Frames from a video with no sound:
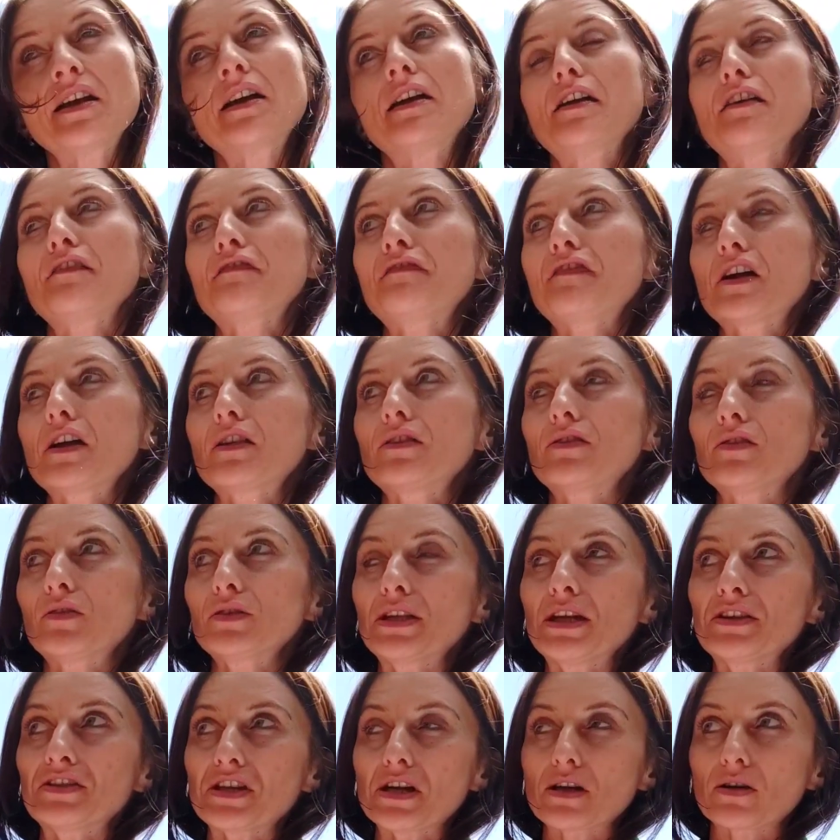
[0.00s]
If I know
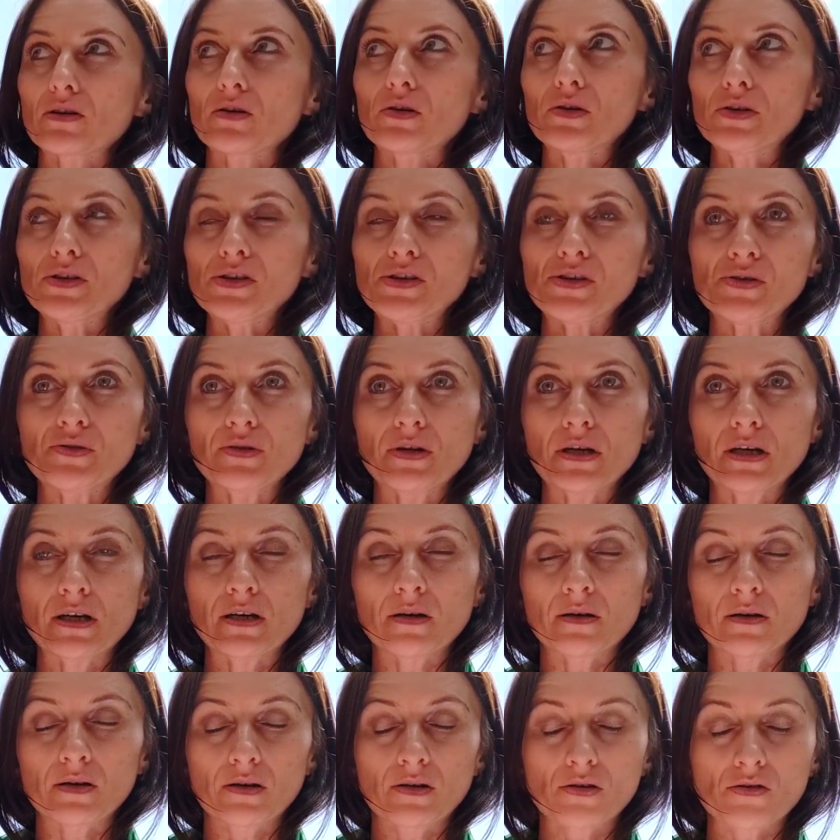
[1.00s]
that I go to a